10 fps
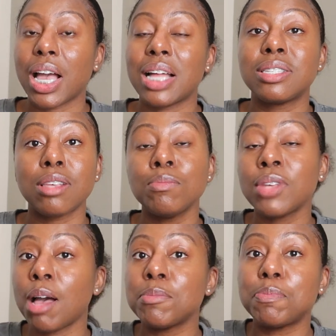And
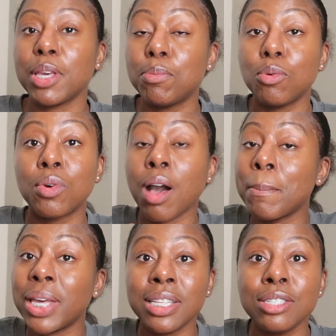sometimes people
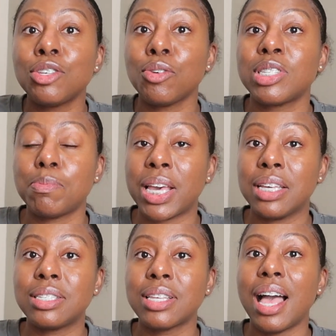come into your
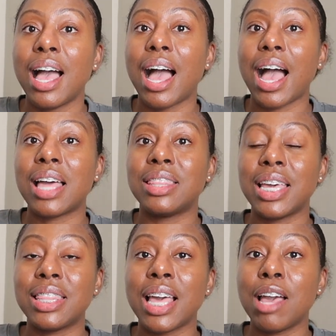space and
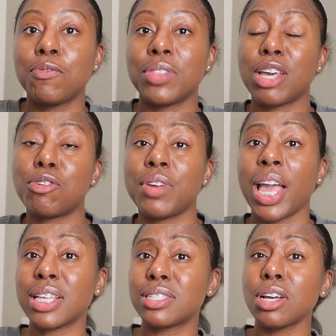they
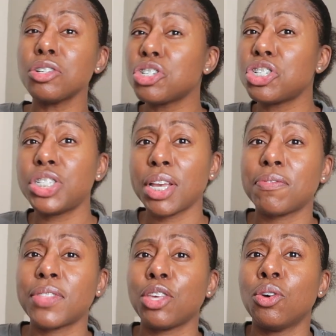create such a
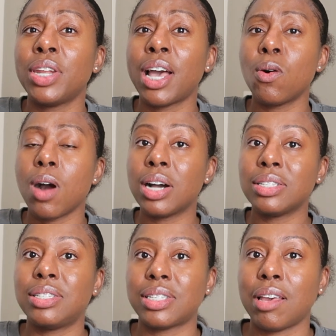shift that you're now
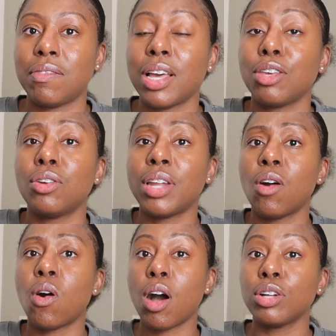unsafe, that you're
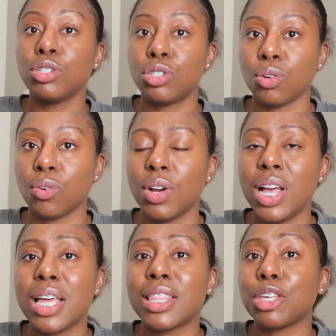now unsure,
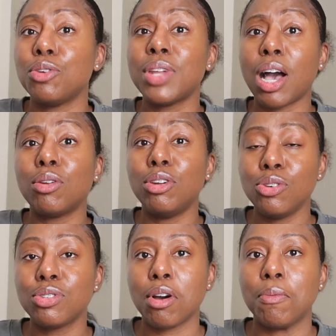that you now
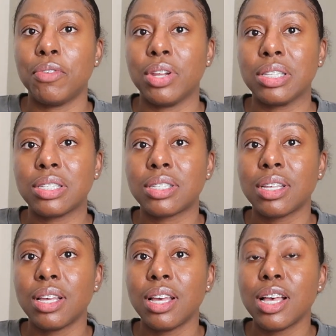lose confidence.
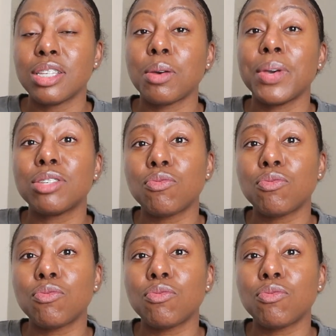So it is